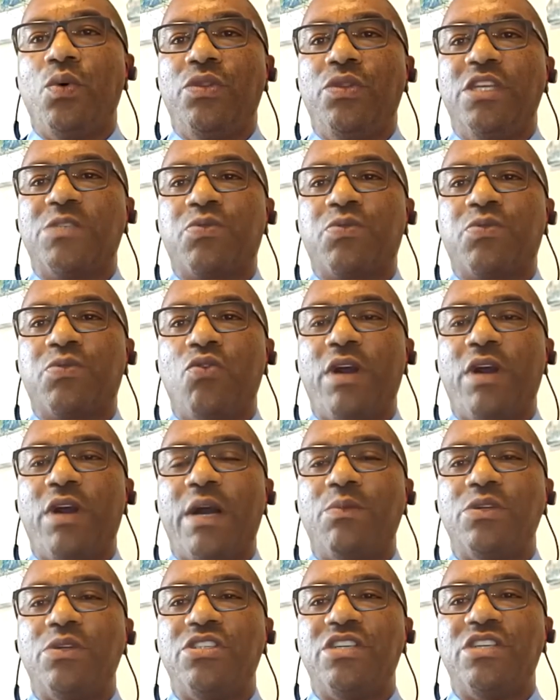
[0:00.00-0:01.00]
this
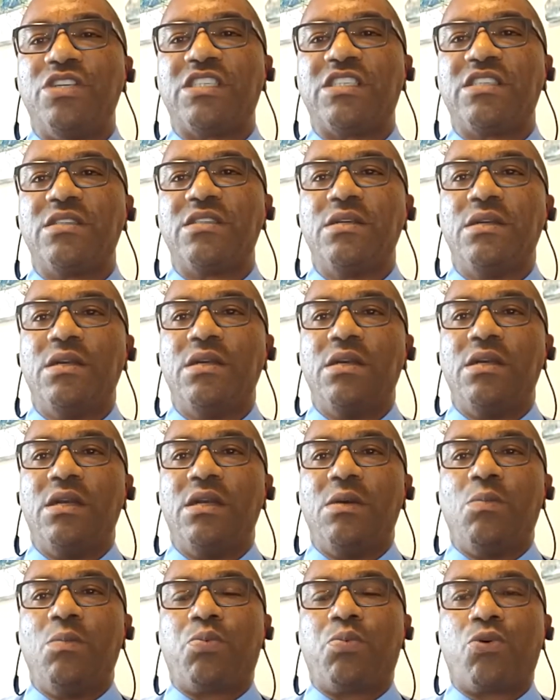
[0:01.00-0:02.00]
program was just
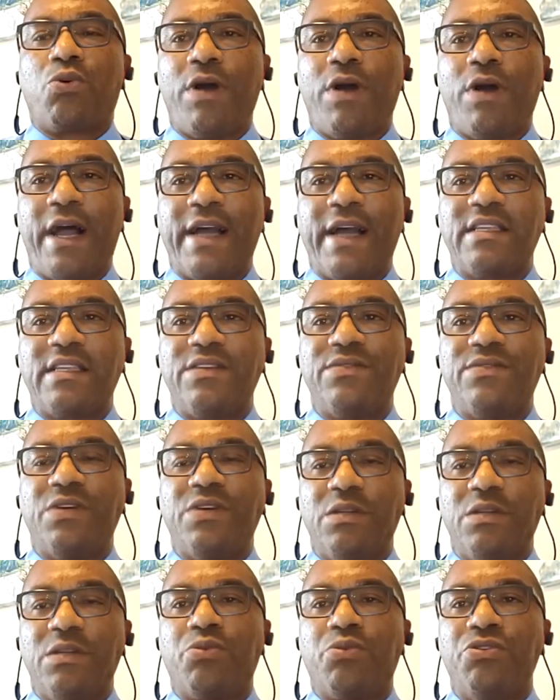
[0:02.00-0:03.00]
proactive
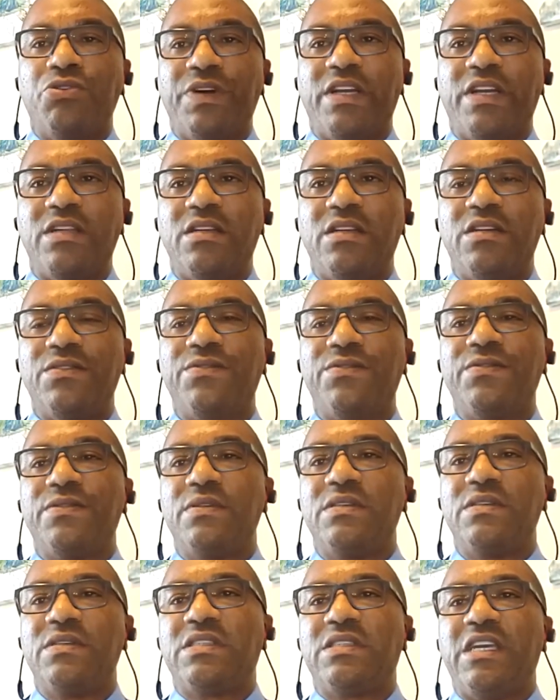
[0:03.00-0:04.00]
in the preventative
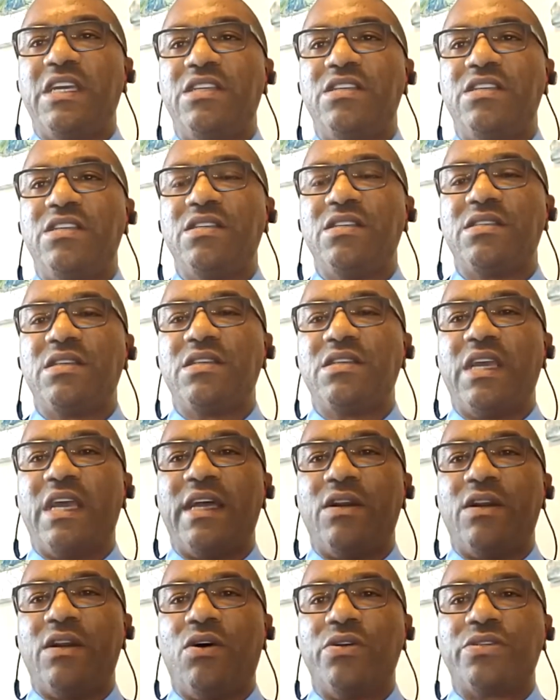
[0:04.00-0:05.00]
stages,
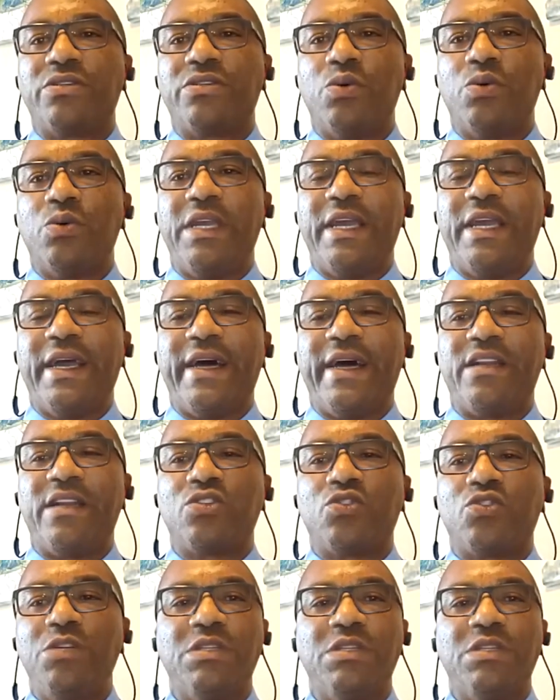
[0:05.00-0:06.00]
and also we had a
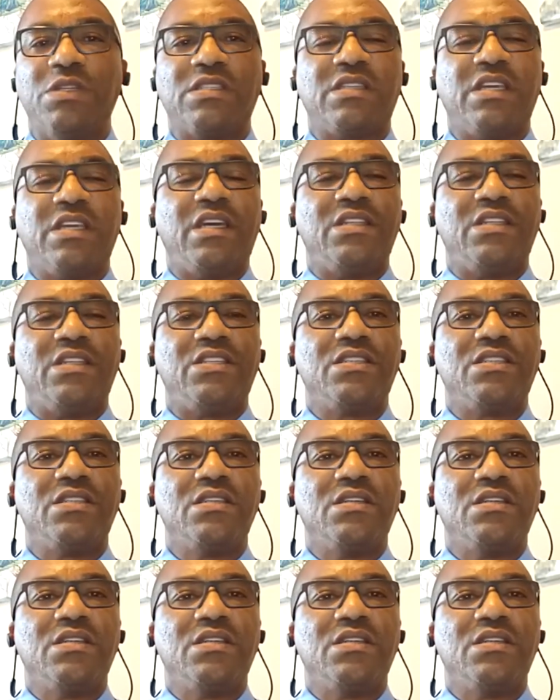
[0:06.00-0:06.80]
treatment stage.